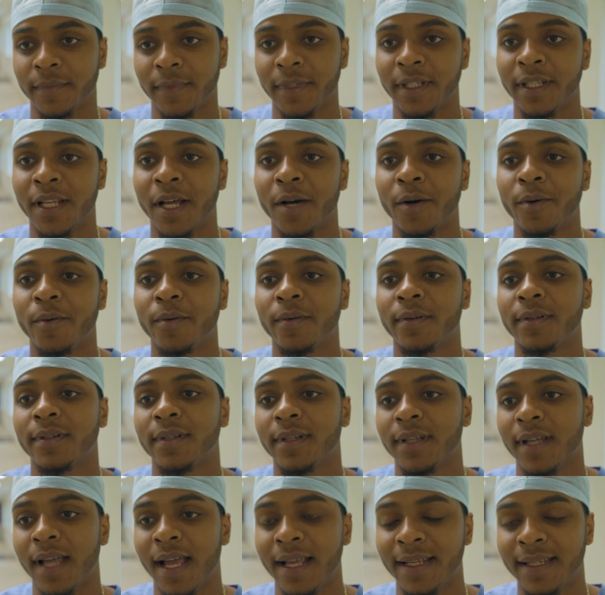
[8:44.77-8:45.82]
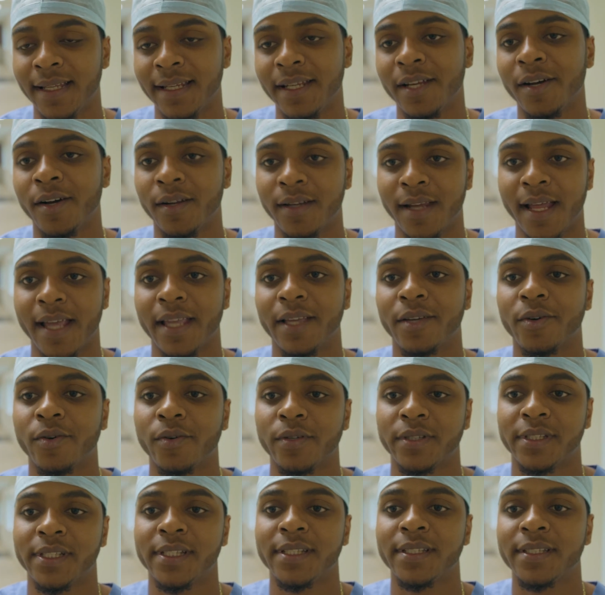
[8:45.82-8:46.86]
now I did online
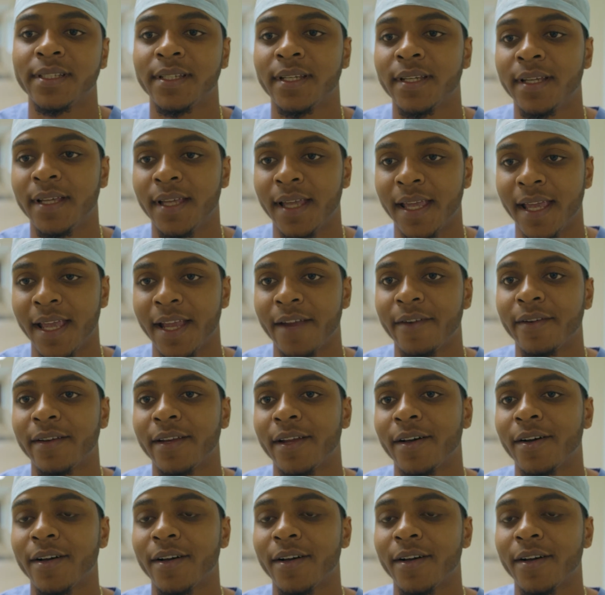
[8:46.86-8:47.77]
courses here in the